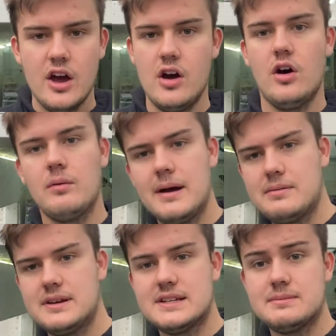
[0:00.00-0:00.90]
or maybe
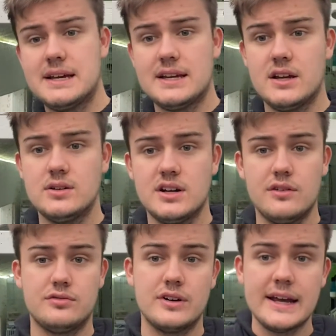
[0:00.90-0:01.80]
we need to make a note
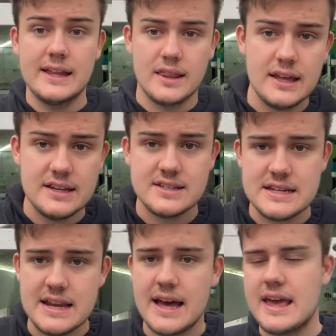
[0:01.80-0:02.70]
of ring these
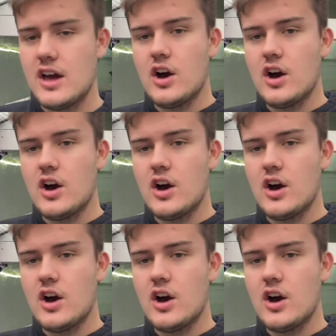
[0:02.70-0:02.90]
today,